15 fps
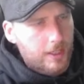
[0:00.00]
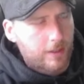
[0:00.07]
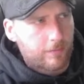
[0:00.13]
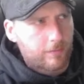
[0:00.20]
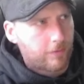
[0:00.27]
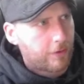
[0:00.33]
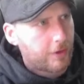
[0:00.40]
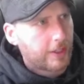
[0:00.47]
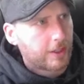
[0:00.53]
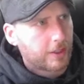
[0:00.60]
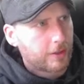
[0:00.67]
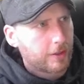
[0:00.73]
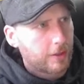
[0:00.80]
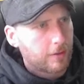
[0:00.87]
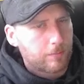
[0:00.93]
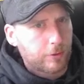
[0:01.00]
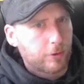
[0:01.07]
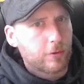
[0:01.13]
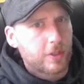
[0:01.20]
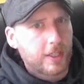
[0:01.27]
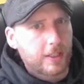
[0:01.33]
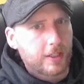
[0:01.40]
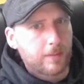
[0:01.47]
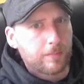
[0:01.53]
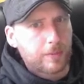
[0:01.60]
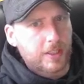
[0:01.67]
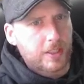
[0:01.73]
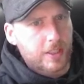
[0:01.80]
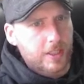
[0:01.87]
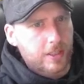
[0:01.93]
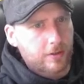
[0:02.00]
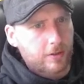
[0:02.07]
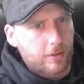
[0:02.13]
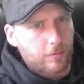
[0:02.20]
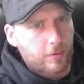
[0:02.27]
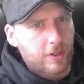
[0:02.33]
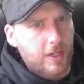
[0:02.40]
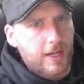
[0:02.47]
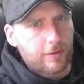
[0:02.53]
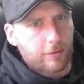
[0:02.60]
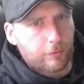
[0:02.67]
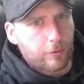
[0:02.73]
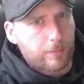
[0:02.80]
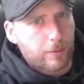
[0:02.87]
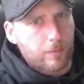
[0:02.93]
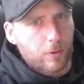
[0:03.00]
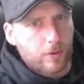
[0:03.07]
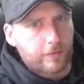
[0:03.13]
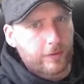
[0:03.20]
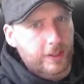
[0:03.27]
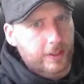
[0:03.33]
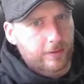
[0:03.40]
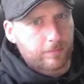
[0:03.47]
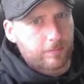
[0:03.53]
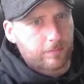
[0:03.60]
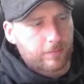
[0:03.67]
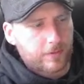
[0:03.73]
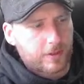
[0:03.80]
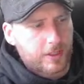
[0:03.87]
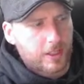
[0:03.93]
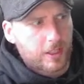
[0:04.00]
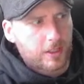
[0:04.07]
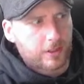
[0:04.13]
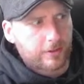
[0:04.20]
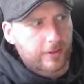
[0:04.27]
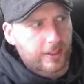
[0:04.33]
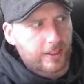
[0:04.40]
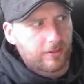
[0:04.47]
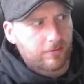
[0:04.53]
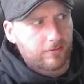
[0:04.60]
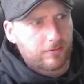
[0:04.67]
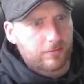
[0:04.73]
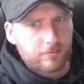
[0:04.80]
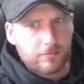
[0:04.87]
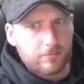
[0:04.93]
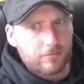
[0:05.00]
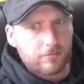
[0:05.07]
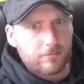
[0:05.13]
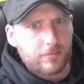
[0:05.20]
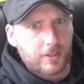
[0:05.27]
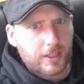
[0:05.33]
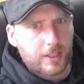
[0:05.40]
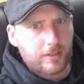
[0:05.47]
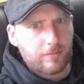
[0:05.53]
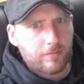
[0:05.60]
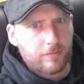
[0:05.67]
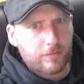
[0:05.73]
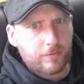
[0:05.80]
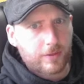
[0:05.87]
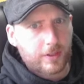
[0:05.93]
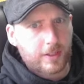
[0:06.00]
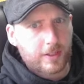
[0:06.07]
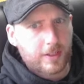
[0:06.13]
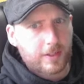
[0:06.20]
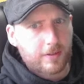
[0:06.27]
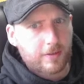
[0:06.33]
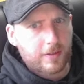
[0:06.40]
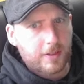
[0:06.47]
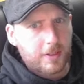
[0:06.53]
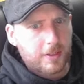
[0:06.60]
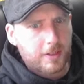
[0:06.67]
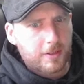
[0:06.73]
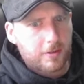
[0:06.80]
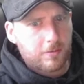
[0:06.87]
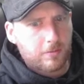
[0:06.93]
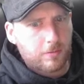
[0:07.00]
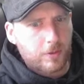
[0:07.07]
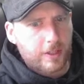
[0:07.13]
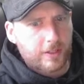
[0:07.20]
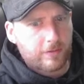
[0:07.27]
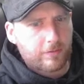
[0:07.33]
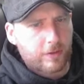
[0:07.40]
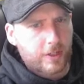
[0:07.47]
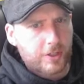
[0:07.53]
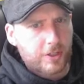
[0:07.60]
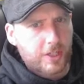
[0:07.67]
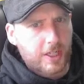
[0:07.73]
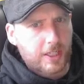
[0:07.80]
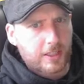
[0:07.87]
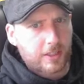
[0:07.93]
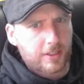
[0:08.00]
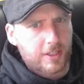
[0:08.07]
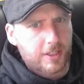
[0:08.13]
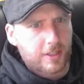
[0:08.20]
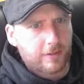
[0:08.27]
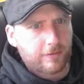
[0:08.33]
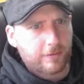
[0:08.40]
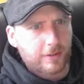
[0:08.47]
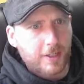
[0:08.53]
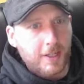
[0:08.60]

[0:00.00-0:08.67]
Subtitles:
Think Beauty and the Beast with anthropomorphic cutlery. Yeah, that weird French kettle and stuff.